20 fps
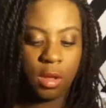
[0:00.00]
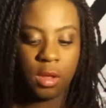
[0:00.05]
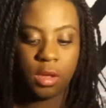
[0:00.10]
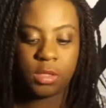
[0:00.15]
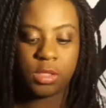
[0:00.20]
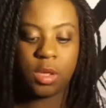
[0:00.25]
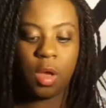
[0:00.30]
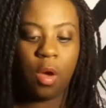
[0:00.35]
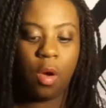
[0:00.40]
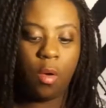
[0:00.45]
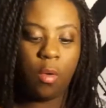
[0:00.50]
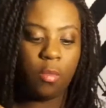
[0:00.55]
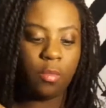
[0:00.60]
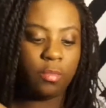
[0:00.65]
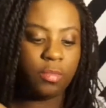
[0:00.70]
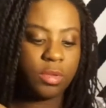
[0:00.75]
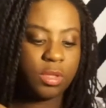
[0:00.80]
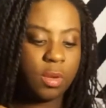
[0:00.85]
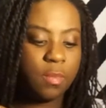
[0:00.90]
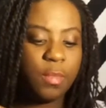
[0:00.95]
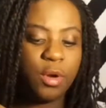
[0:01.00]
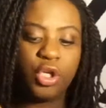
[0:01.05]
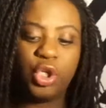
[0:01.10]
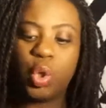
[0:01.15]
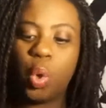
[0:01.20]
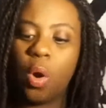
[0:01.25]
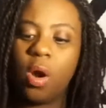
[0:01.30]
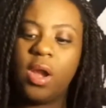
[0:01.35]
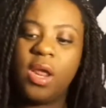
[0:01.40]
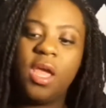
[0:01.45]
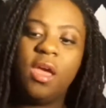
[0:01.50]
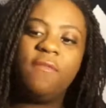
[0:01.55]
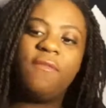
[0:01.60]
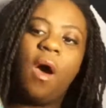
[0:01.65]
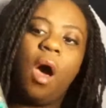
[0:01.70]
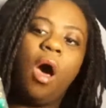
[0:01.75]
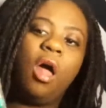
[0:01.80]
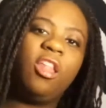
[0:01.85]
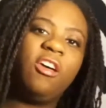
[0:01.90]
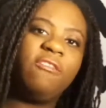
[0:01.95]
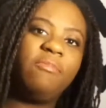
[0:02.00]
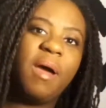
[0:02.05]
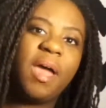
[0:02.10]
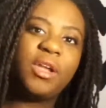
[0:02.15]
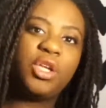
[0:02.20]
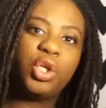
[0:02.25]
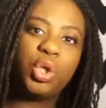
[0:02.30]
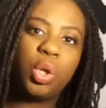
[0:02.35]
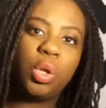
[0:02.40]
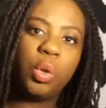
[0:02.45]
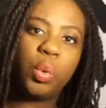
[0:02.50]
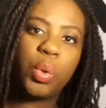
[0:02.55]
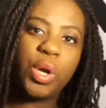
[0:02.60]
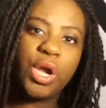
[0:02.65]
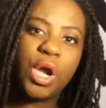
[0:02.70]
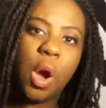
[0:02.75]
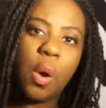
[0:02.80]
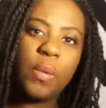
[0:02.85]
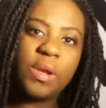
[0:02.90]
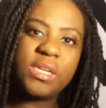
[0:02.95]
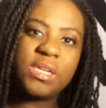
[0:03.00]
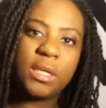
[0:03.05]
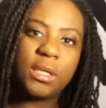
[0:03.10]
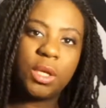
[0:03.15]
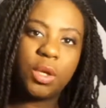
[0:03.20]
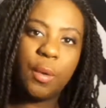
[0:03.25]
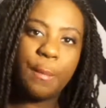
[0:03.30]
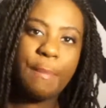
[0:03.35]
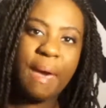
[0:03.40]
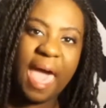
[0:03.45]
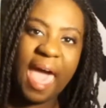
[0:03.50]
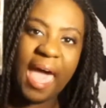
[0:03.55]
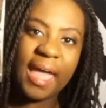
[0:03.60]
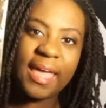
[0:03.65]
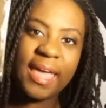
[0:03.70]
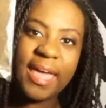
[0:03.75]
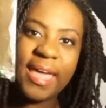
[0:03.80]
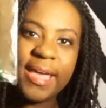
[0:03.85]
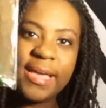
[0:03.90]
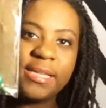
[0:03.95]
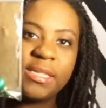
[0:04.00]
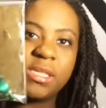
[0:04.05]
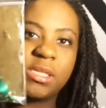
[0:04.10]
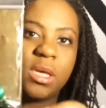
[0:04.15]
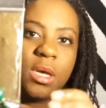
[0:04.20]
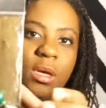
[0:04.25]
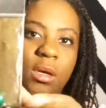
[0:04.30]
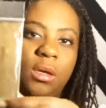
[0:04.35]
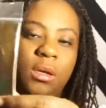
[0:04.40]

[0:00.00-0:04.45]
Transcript: So the majority of all of my jewelry go into little baggies.